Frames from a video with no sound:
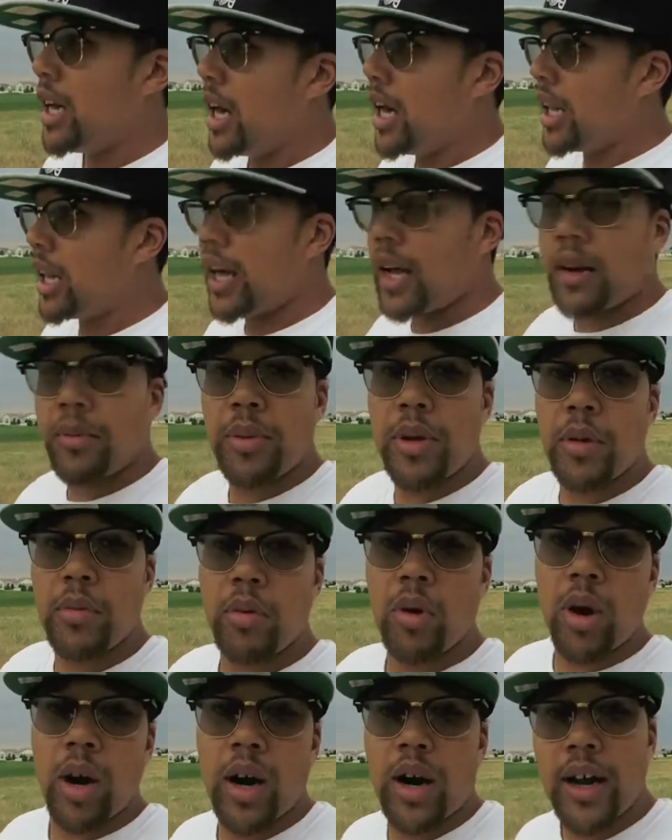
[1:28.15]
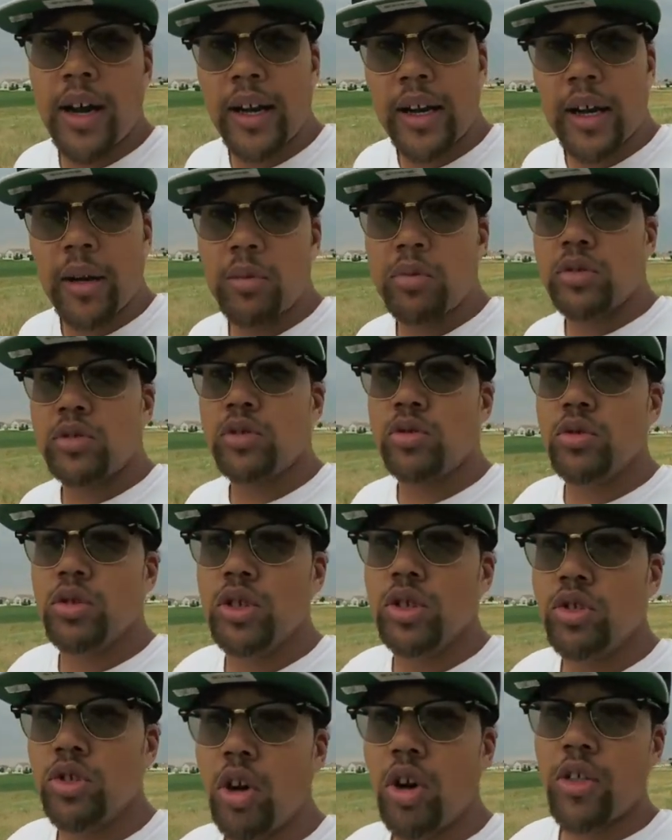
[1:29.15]
a lot of people are unable to
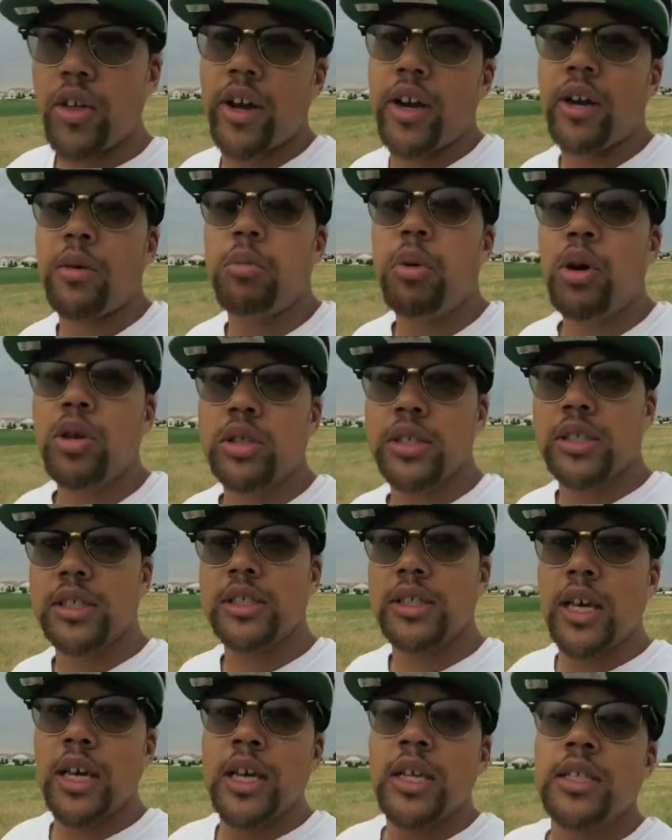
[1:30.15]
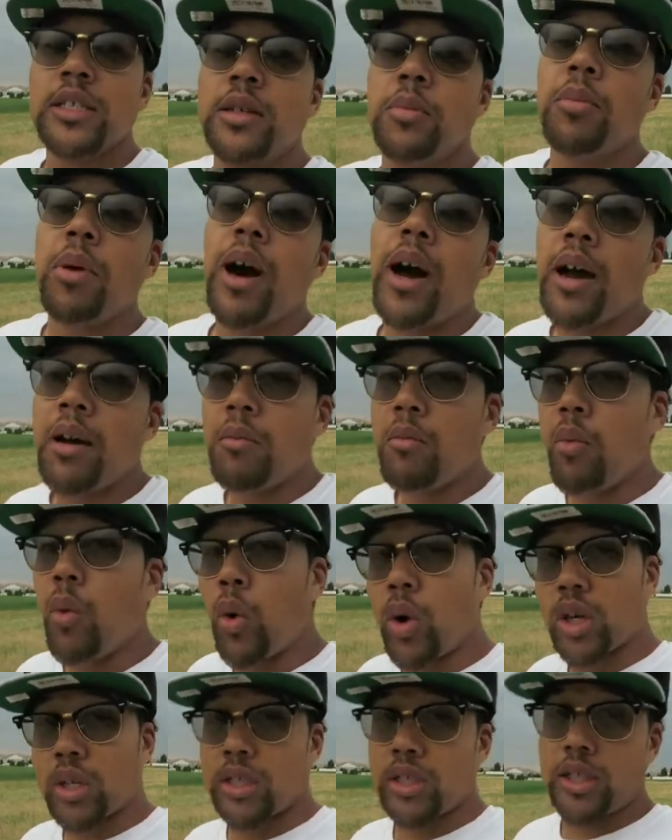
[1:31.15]
control their impulses to buy
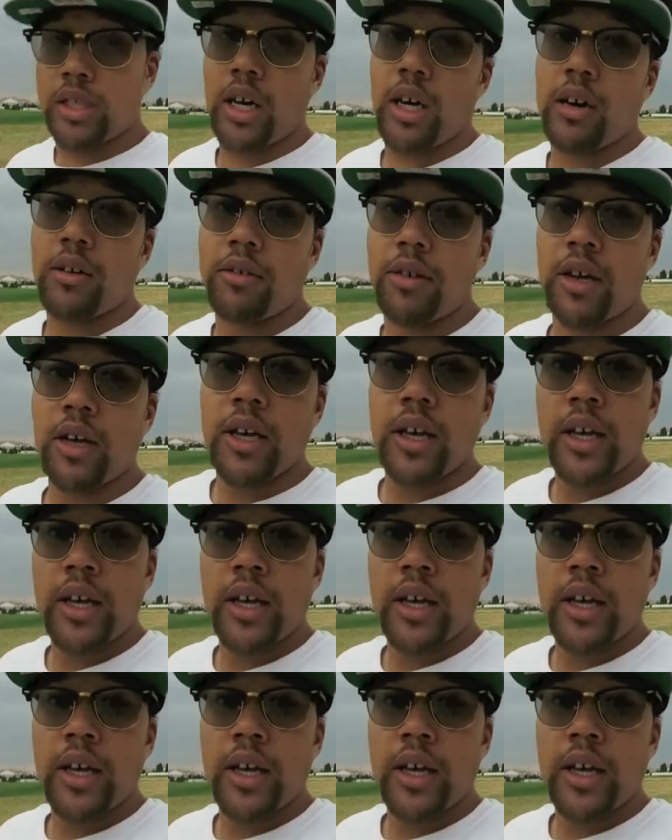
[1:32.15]
more stuff.